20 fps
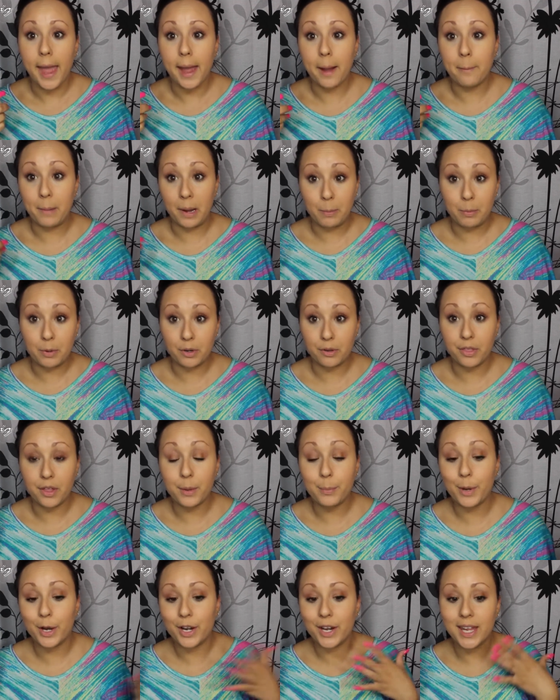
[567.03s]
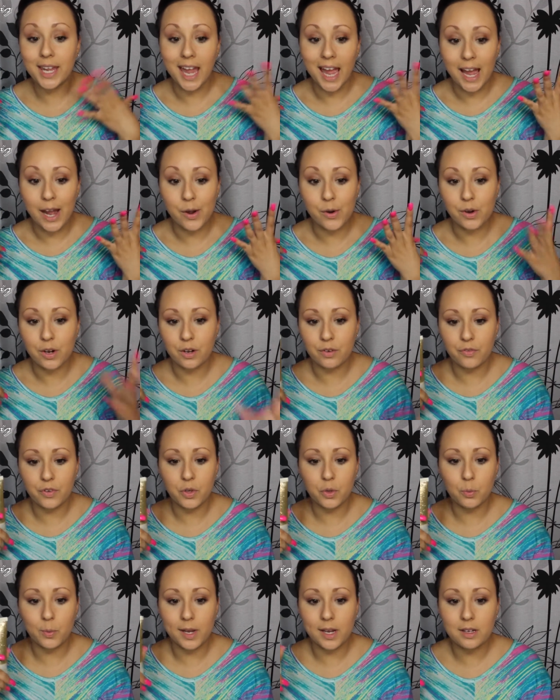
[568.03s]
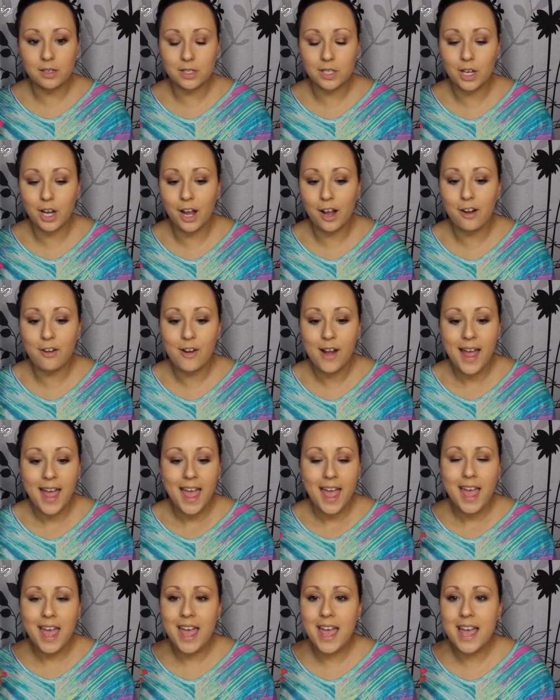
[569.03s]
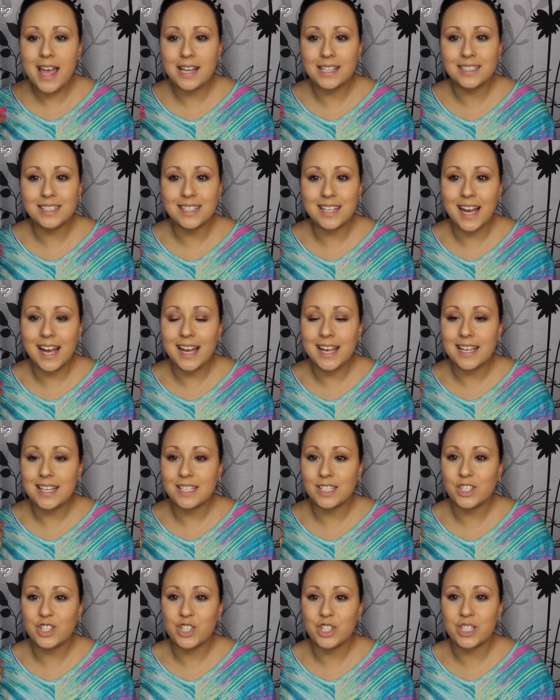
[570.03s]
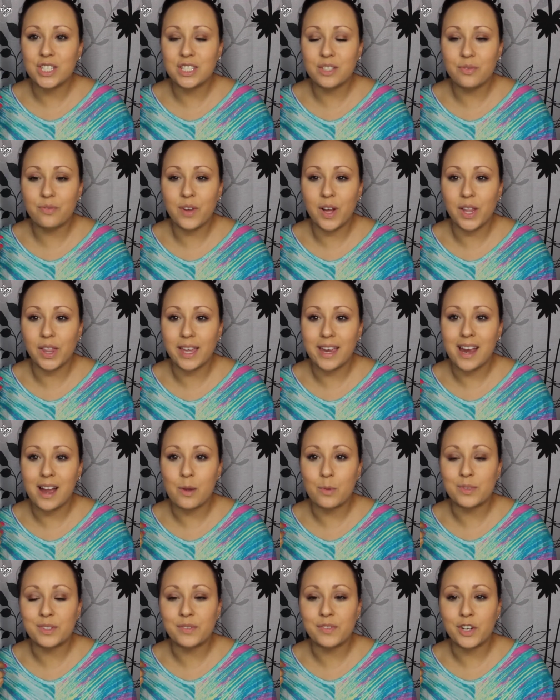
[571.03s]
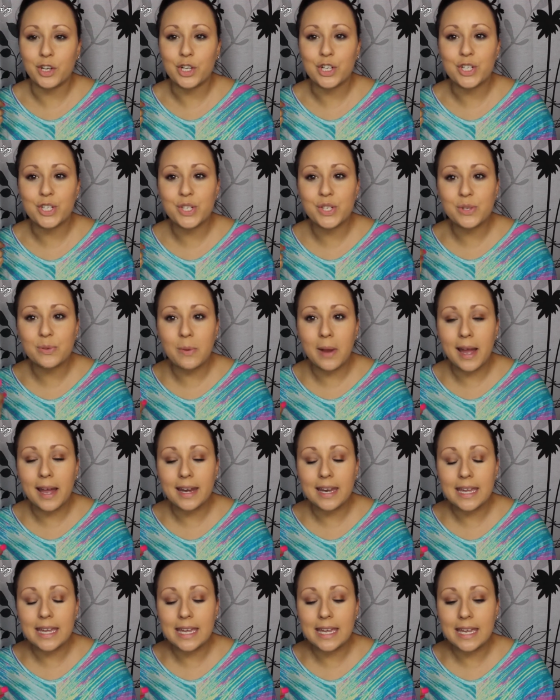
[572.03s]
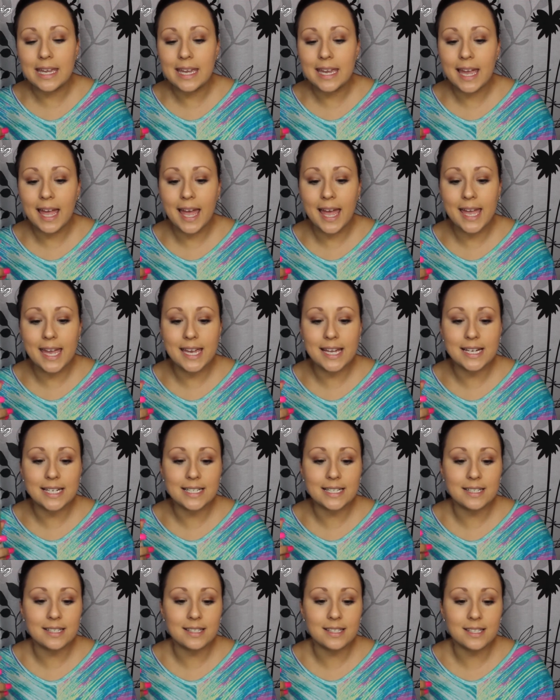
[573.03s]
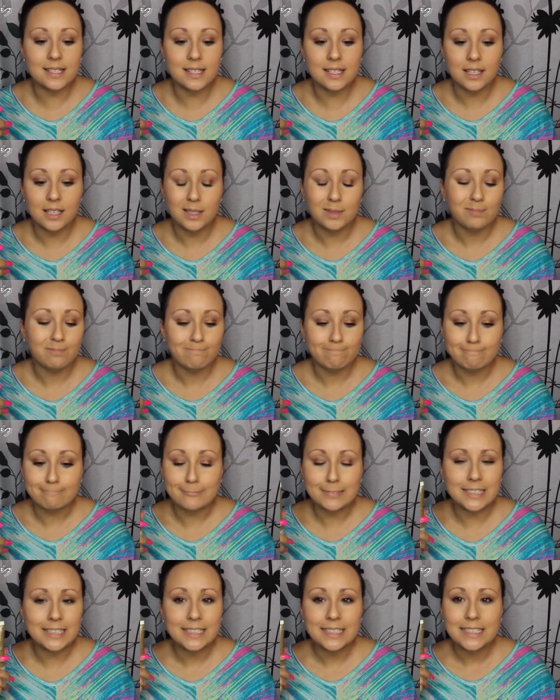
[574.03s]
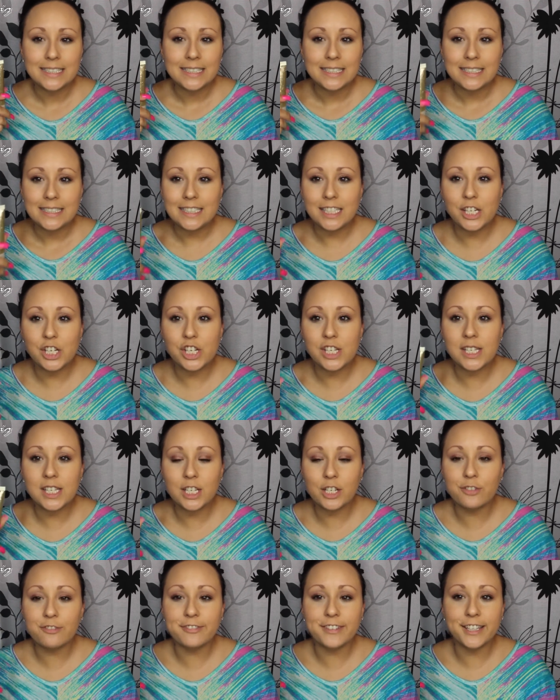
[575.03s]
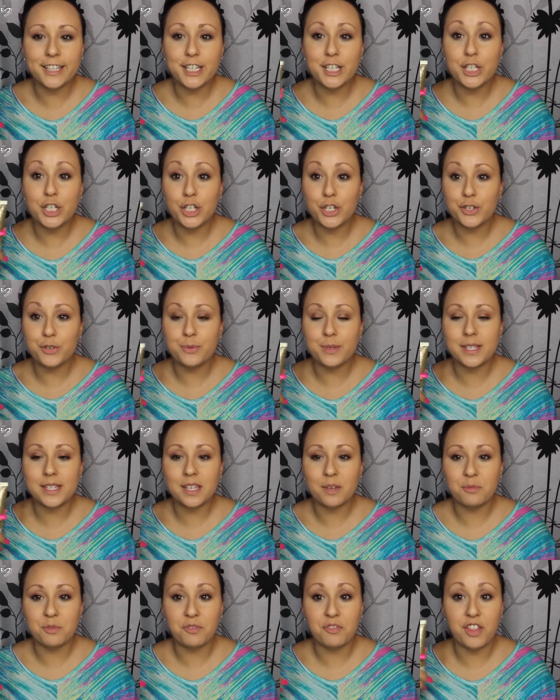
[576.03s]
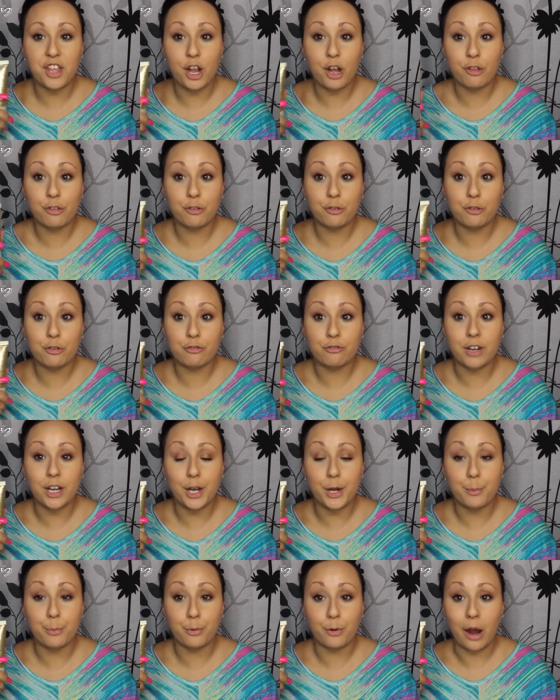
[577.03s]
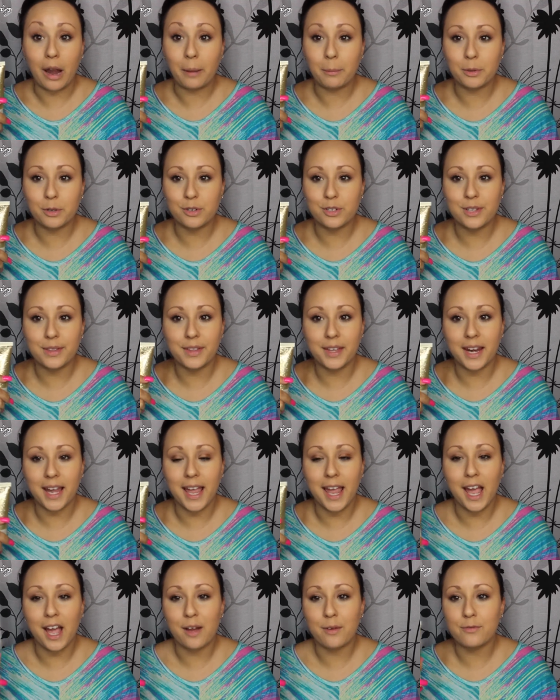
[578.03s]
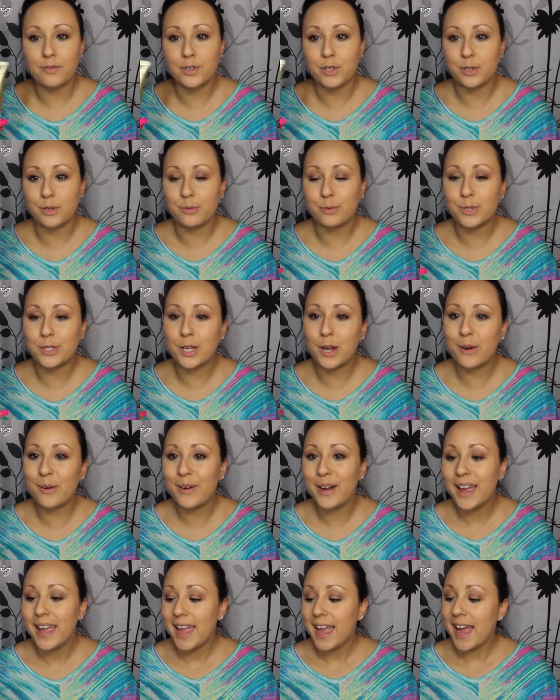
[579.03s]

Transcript: my birthday party out a few weeks ago, and I just felt like I was very sweaty, and it just didn't really do what some of the other great primers that I have do. So